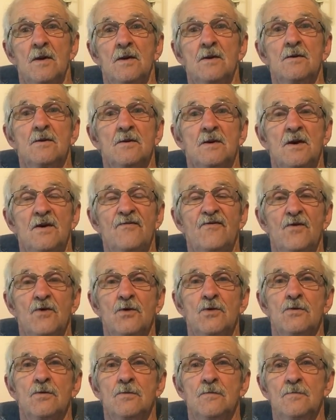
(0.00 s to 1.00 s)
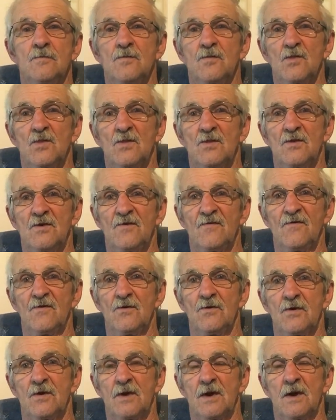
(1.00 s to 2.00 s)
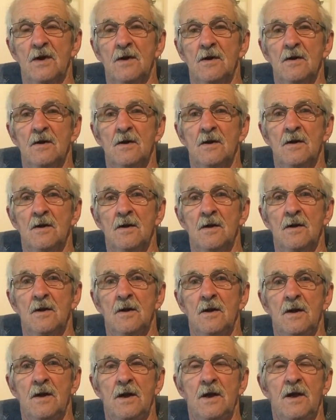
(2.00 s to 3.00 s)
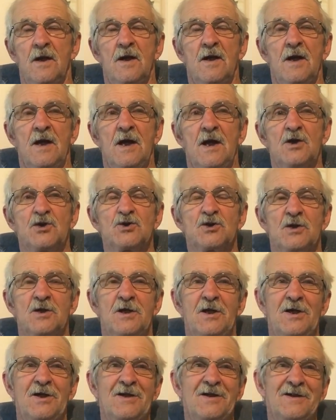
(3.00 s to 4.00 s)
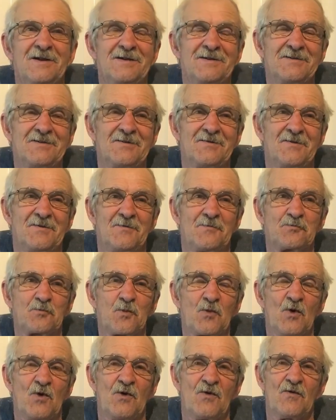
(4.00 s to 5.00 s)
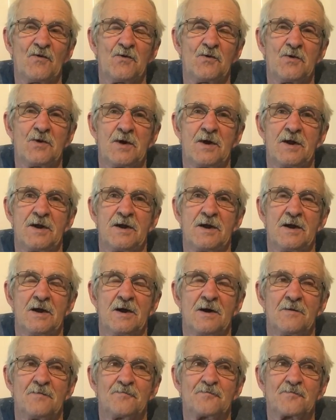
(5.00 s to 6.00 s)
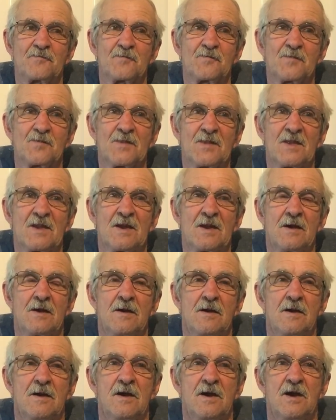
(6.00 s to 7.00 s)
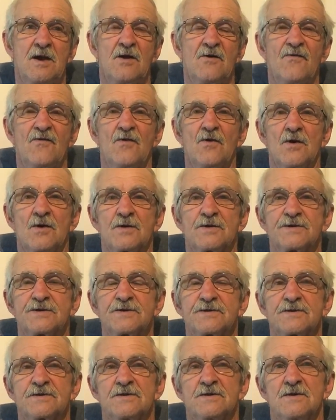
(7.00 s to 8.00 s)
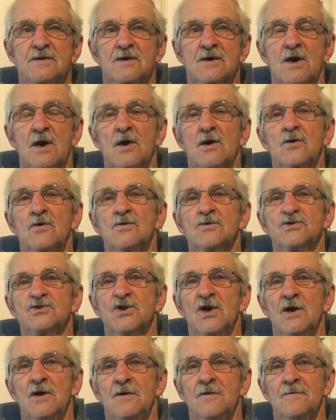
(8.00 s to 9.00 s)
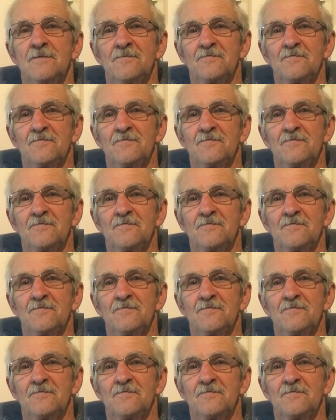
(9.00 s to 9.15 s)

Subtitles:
Oh, I flew. We flew in a, actually, we flew in a Air Force cargo jet.